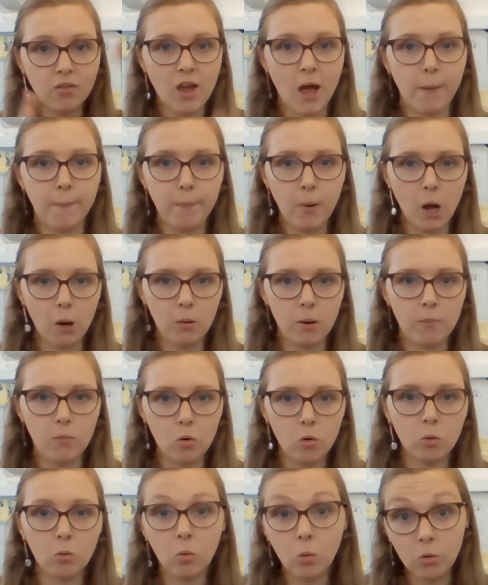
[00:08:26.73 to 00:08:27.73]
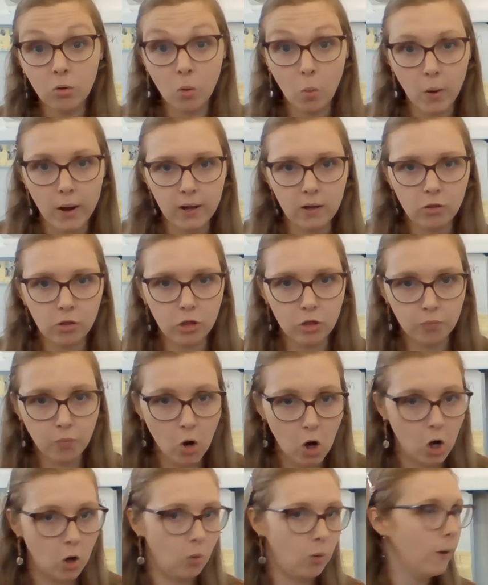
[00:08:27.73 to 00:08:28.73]
that poem all the way
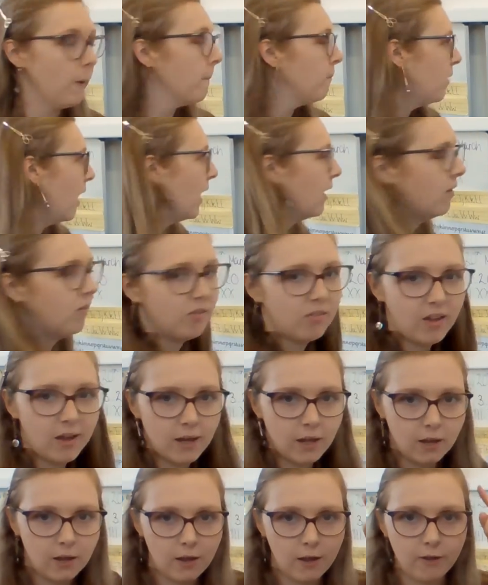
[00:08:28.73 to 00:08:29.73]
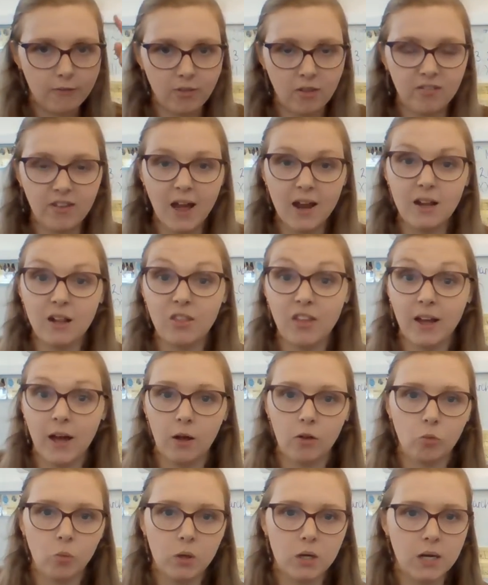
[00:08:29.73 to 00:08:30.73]
through and see if there's anything
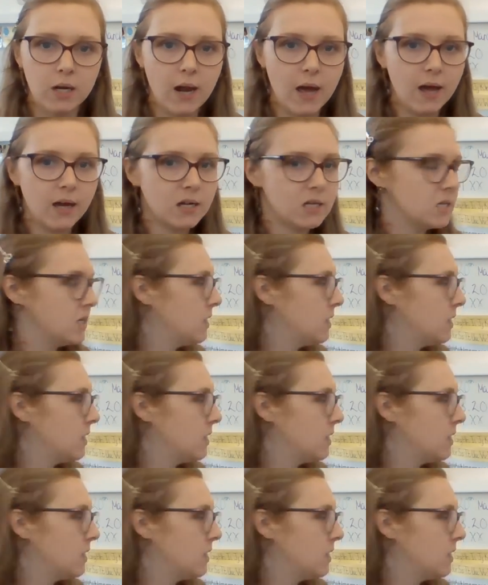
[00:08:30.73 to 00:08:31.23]
else we can add.